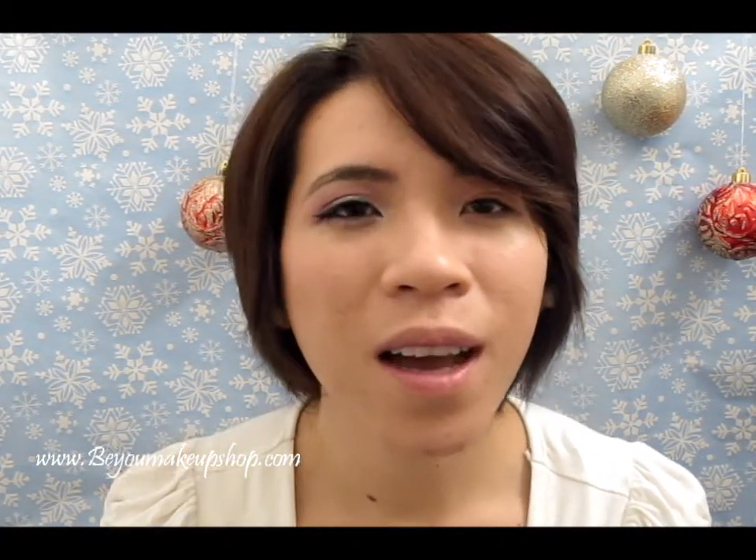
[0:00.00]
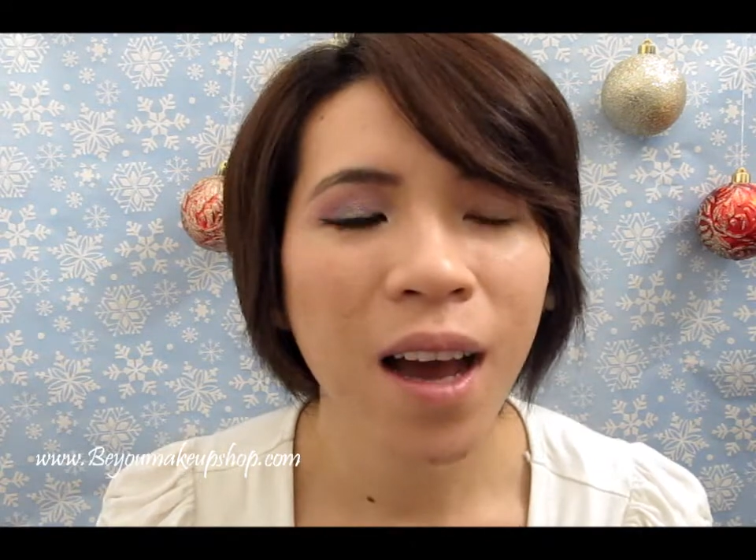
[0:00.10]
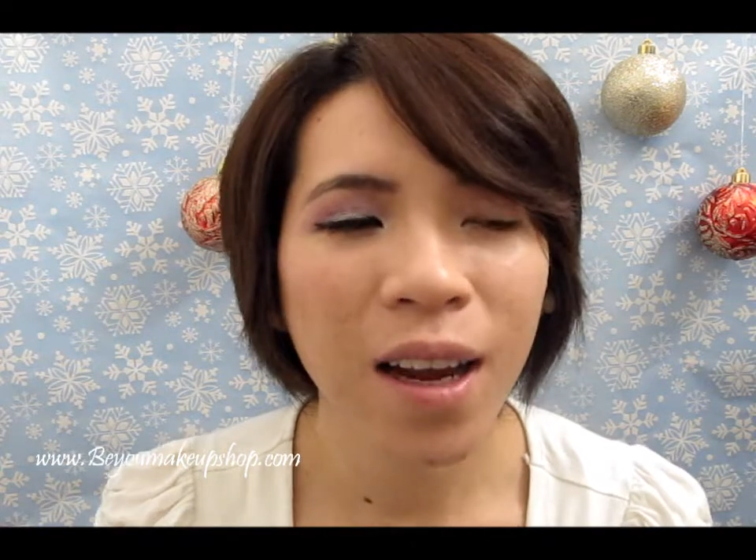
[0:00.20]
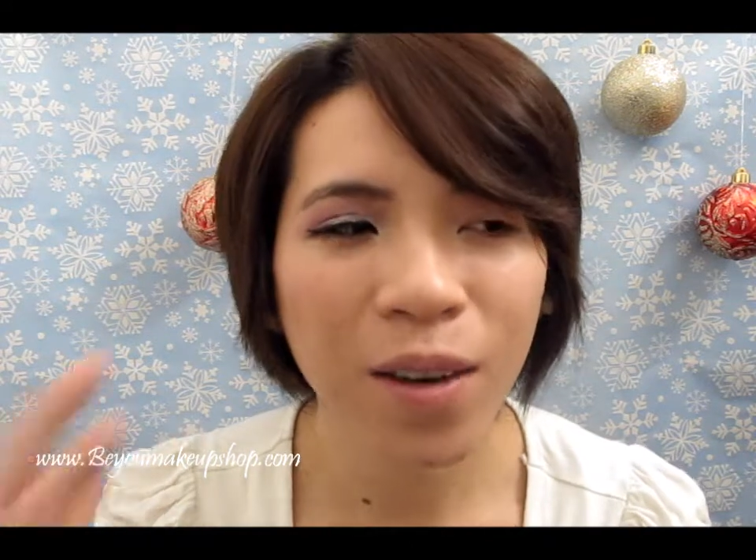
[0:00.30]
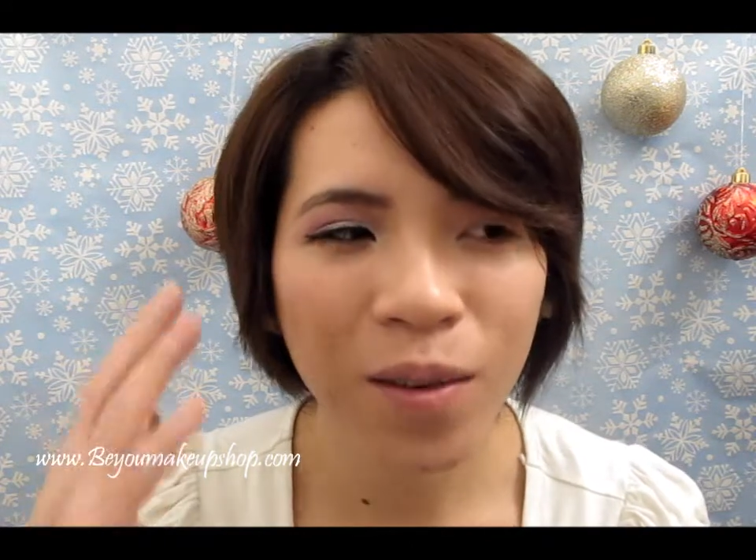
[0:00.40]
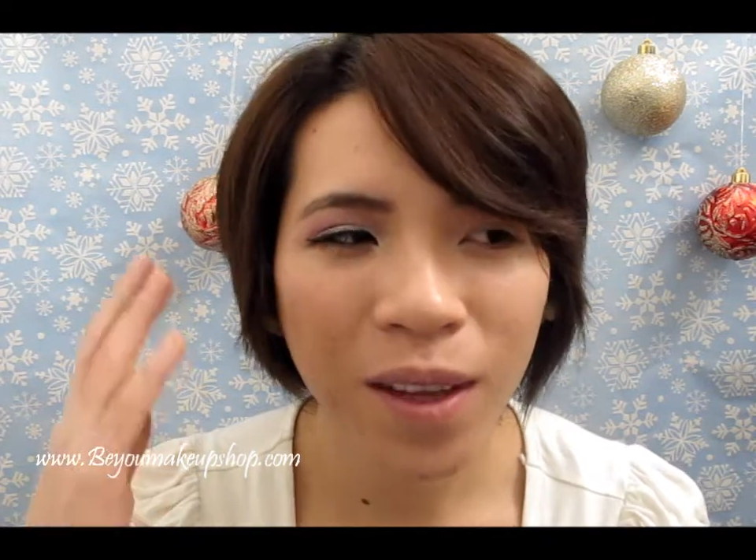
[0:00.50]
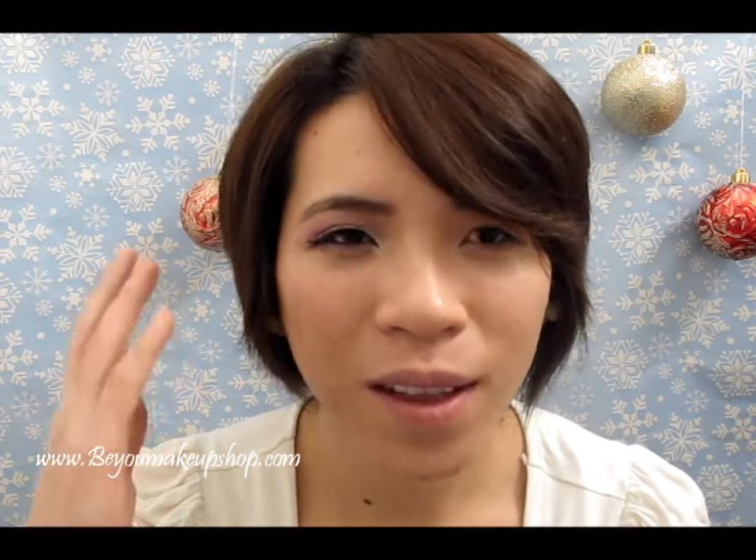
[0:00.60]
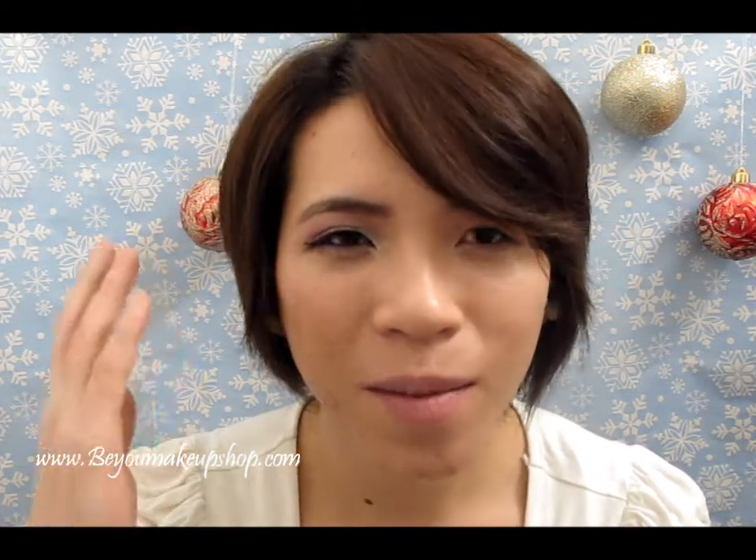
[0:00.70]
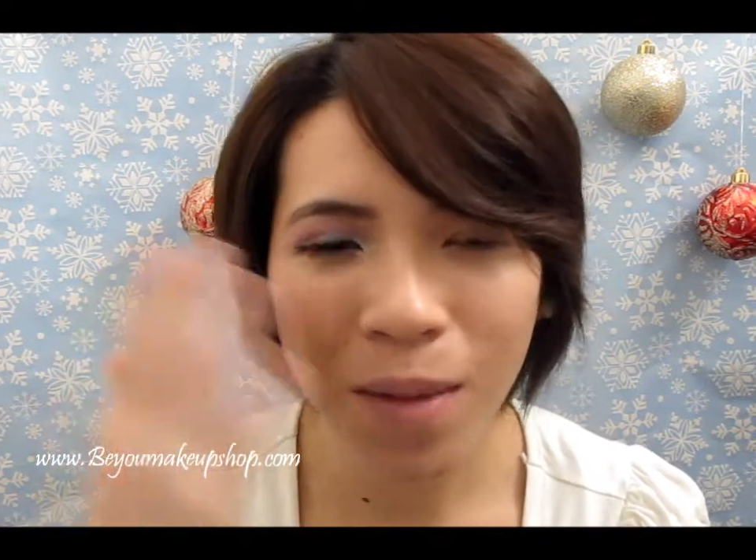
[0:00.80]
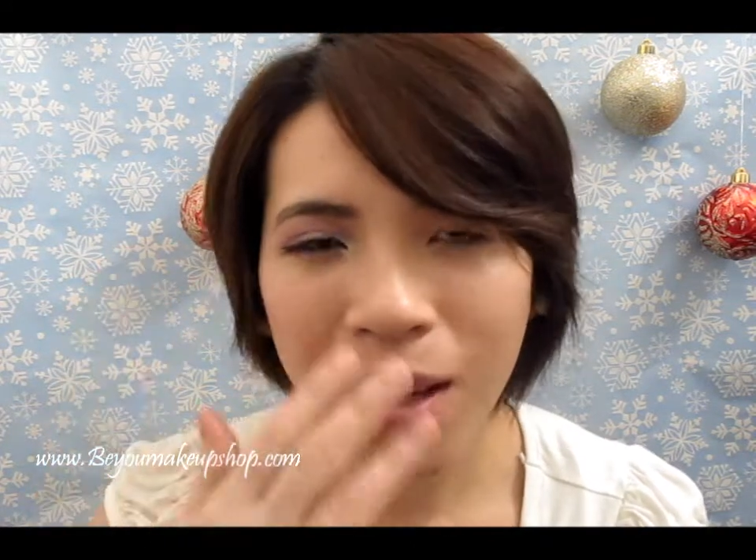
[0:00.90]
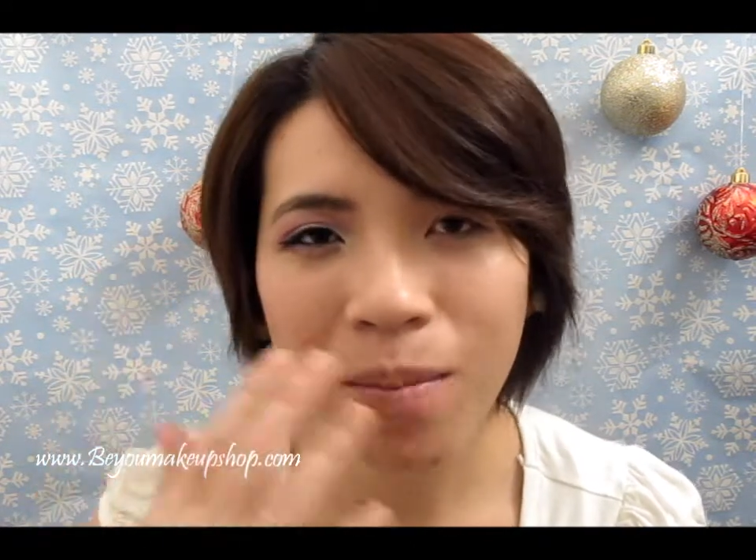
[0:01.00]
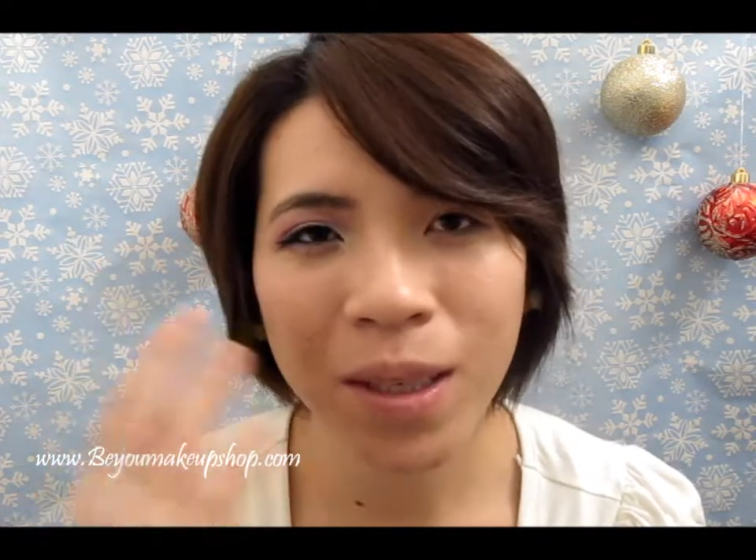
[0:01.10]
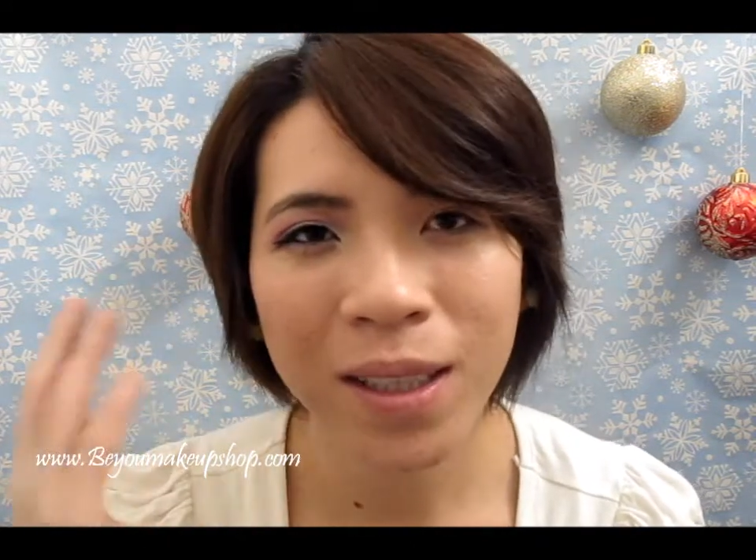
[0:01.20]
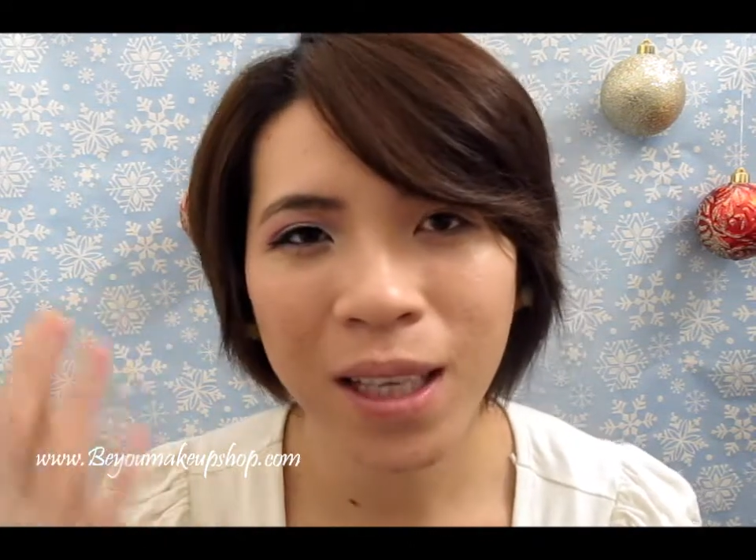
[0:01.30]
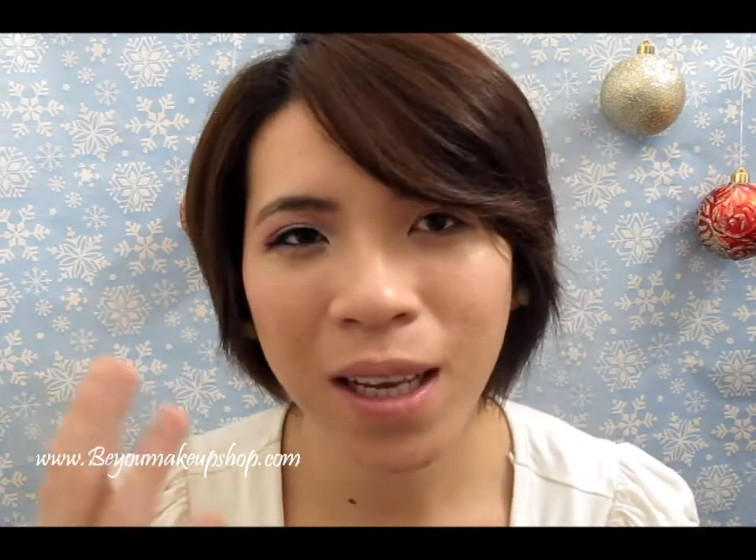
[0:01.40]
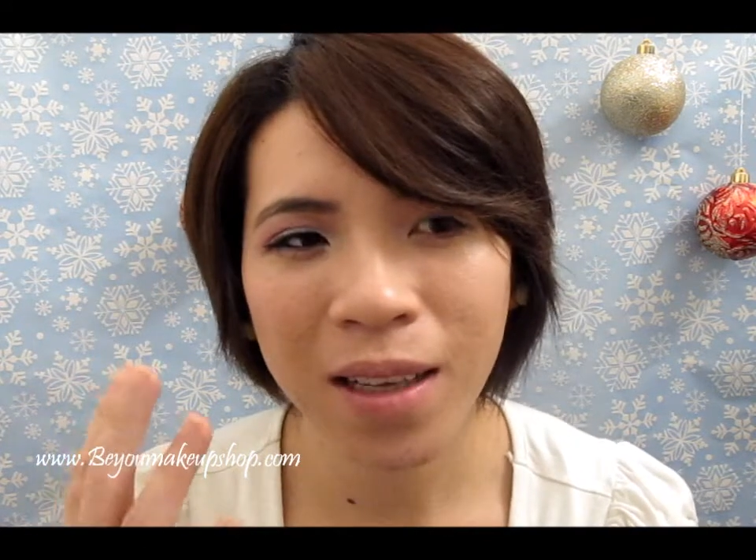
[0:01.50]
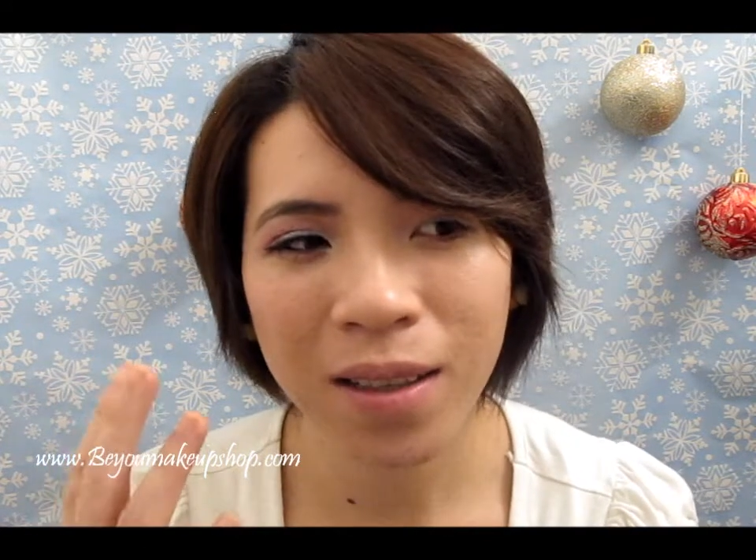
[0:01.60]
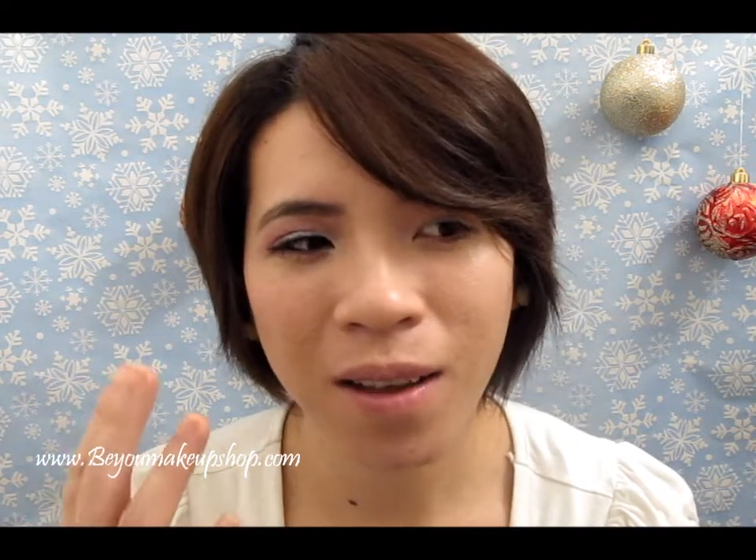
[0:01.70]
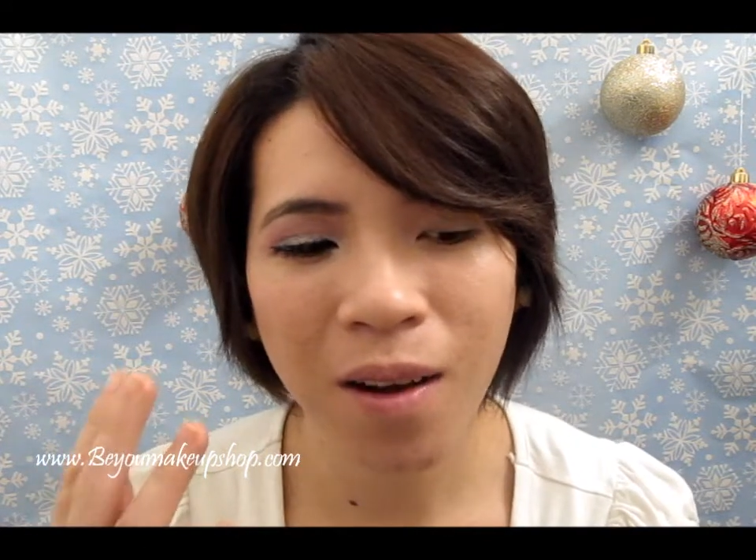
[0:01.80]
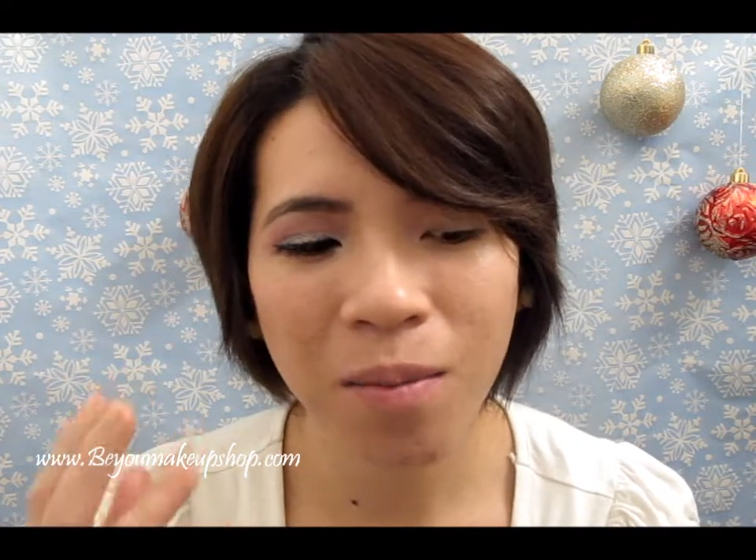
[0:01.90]
I know that the makeup didn't take as
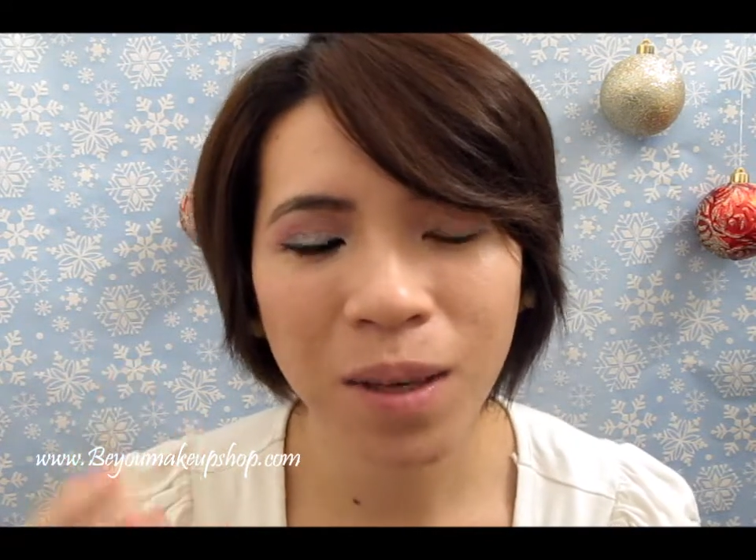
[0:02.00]
long,